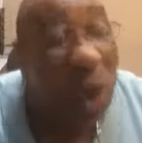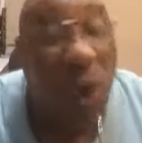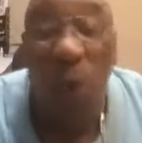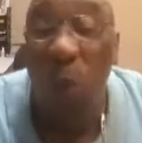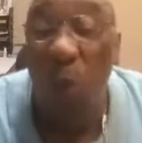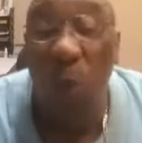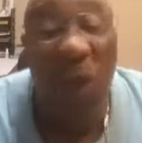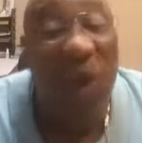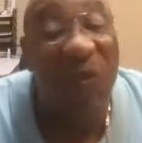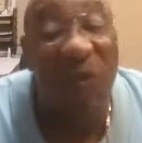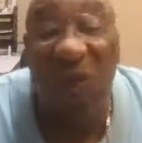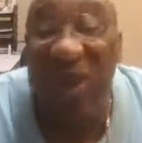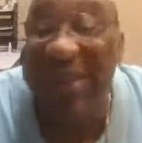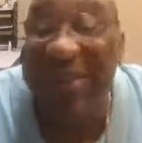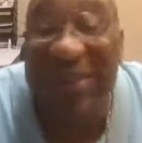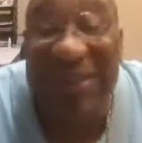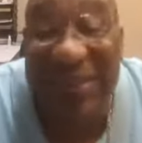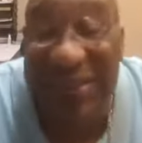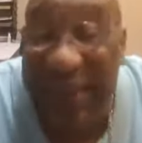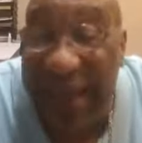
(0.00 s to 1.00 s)
We
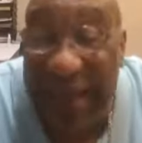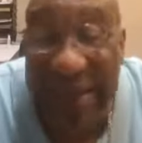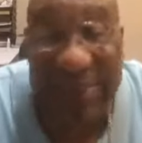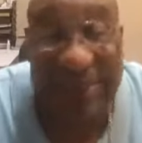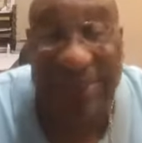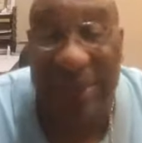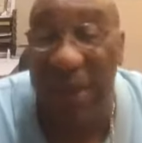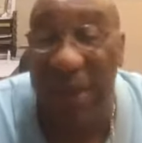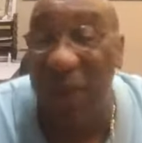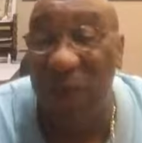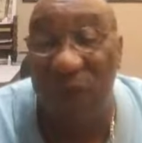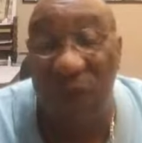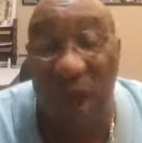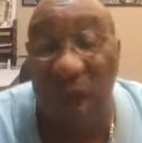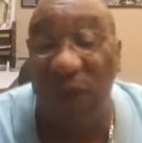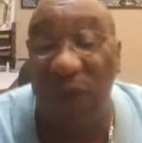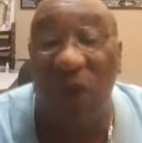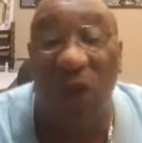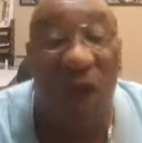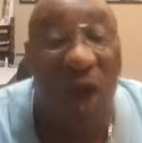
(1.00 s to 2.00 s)
release them,
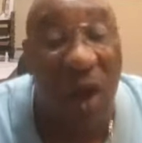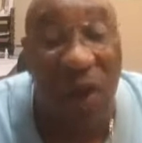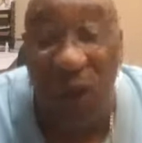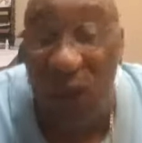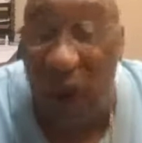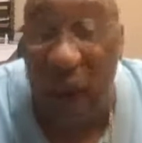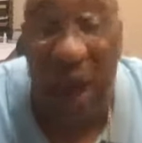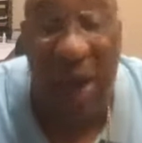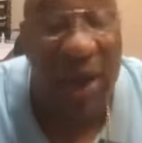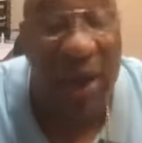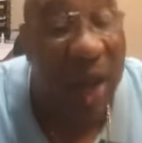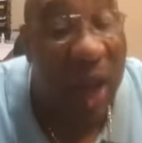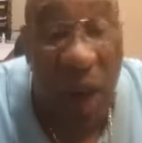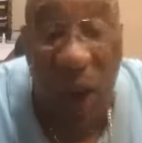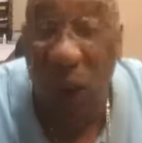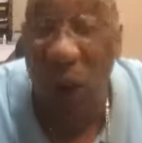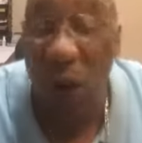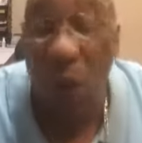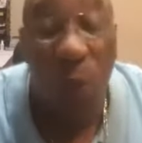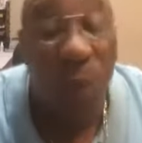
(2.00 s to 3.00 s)
Father God, right
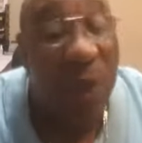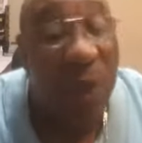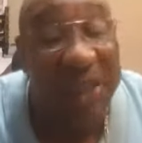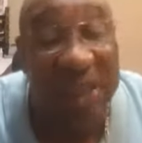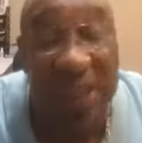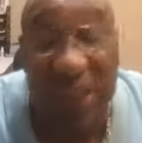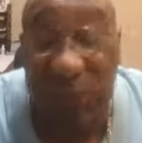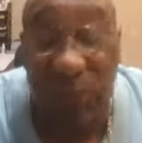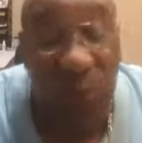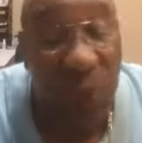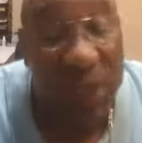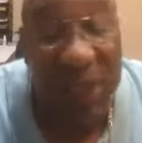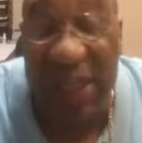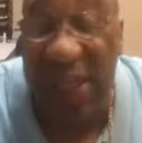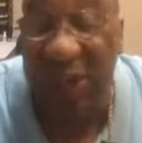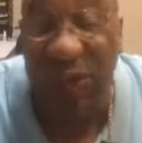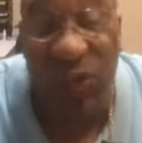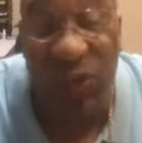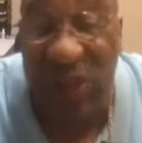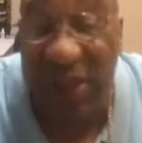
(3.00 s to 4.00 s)
now. We just, we
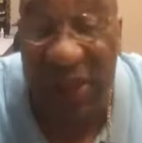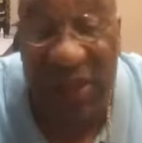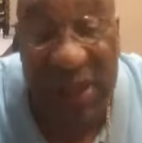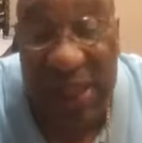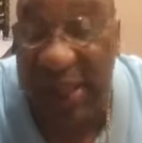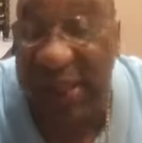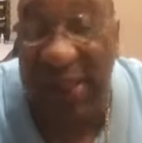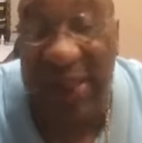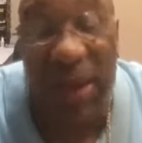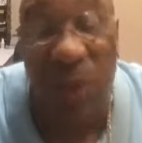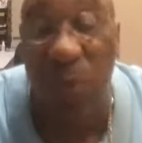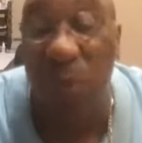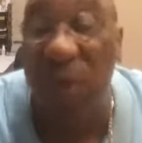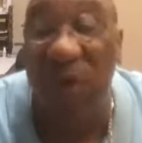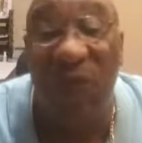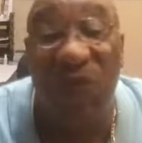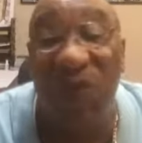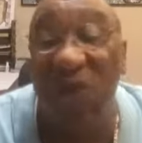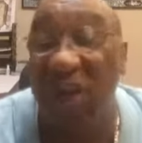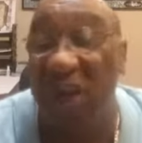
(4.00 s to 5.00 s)
just release them. We
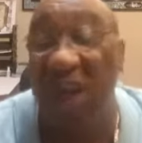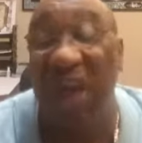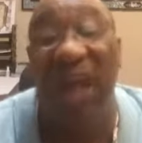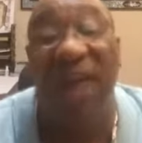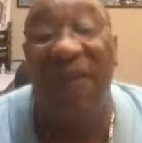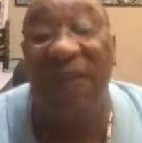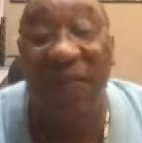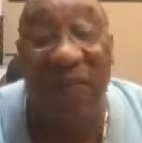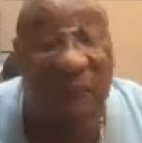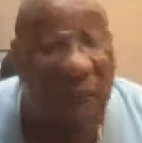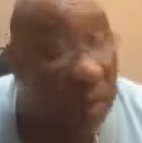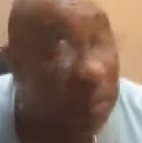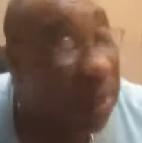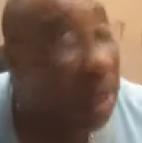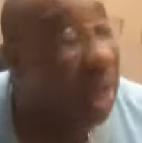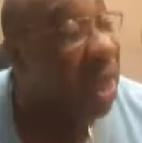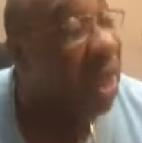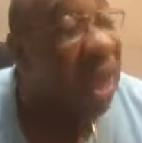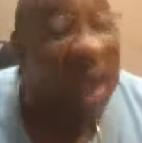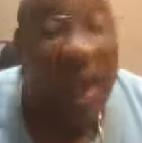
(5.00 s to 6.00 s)
forgive them.
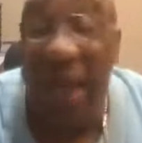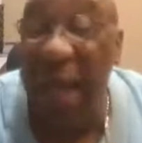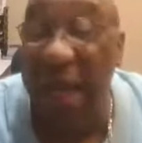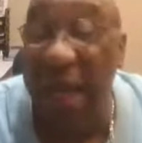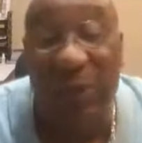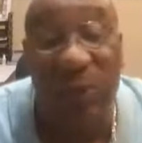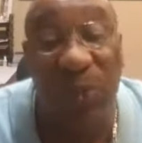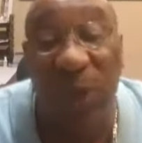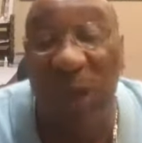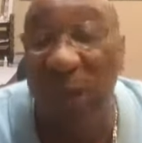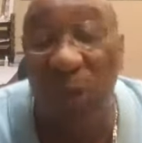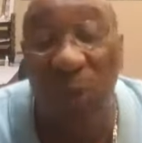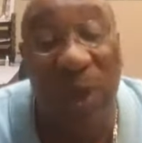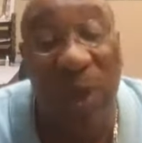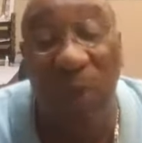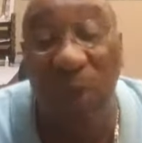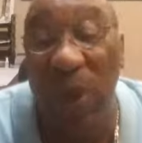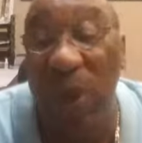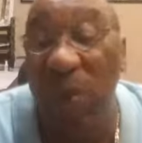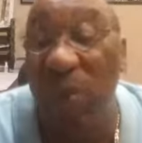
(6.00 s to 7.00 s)
And as we,
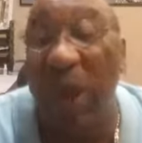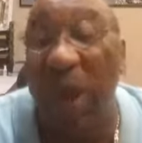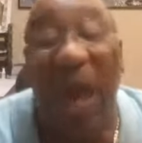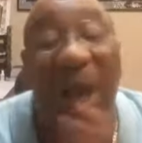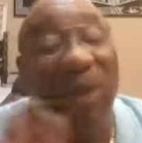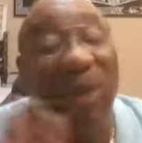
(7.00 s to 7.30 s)
we, we, I